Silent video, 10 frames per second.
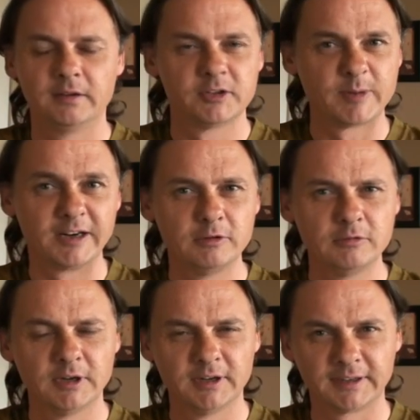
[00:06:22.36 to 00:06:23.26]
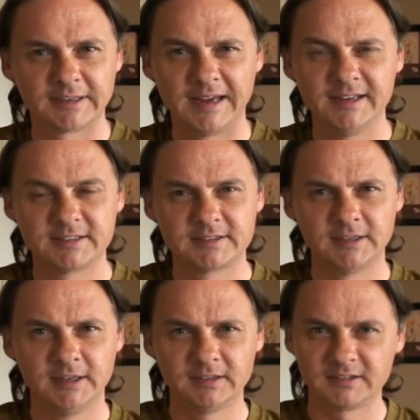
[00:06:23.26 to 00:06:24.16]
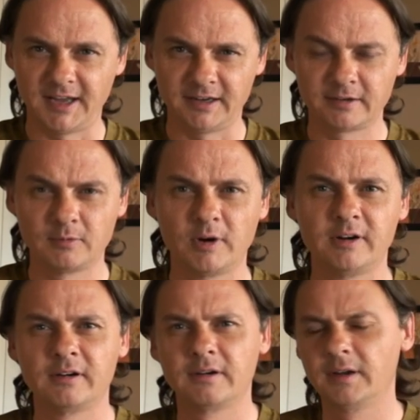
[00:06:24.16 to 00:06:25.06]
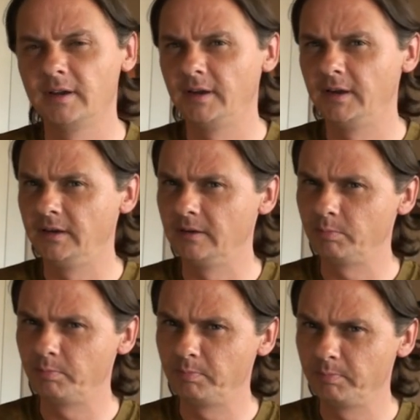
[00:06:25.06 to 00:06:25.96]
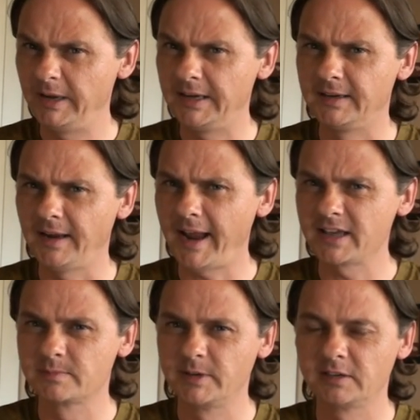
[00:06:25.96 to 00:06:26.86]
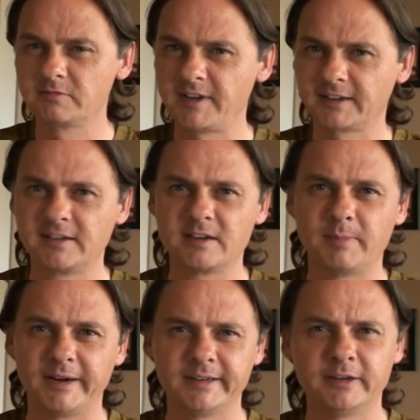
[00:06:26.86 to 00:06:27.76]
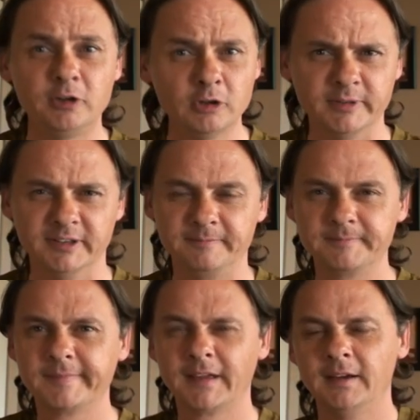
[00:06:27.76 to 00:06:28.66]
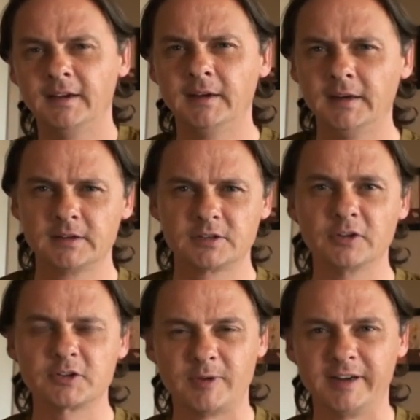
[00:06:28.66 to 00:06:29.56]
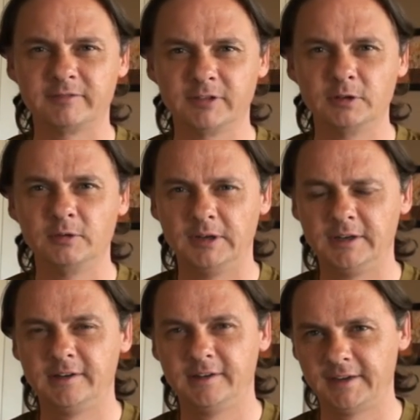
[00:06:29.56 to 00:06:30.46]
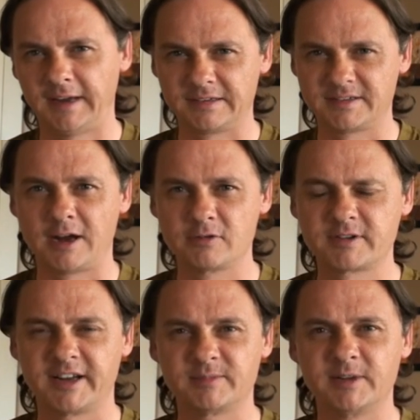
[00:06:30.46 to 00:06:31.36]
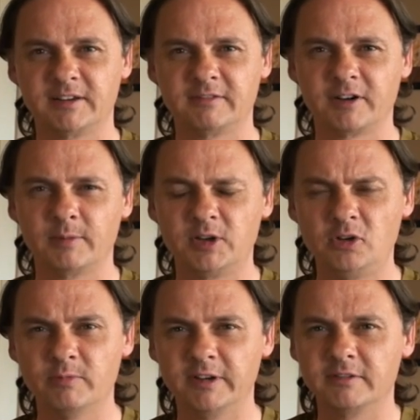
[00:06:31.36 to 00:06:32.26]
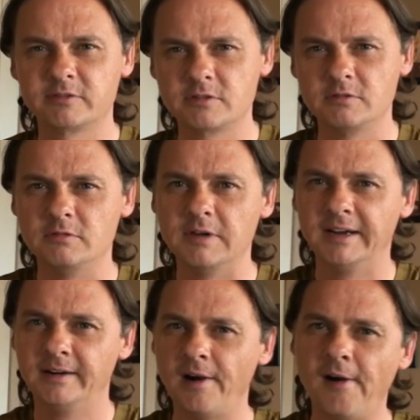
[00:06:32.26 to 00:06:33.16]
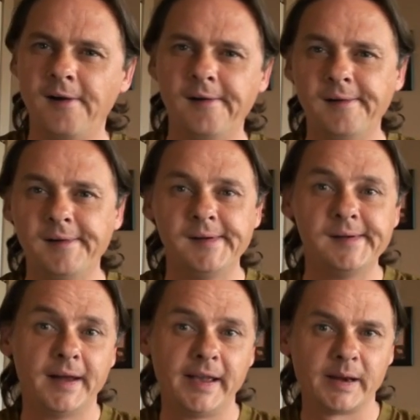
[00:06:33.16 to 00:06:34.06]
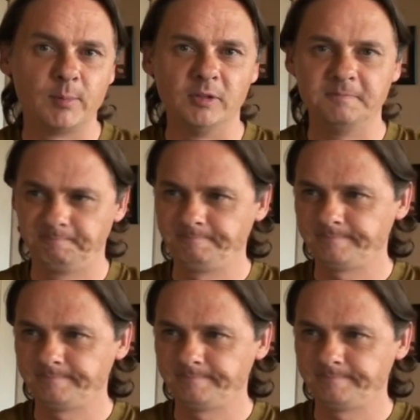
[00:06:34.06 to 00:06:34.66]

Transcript: there's been a new case in Canada where a pig has been infected by a human. So the swine flu has now transmitted from human to animal.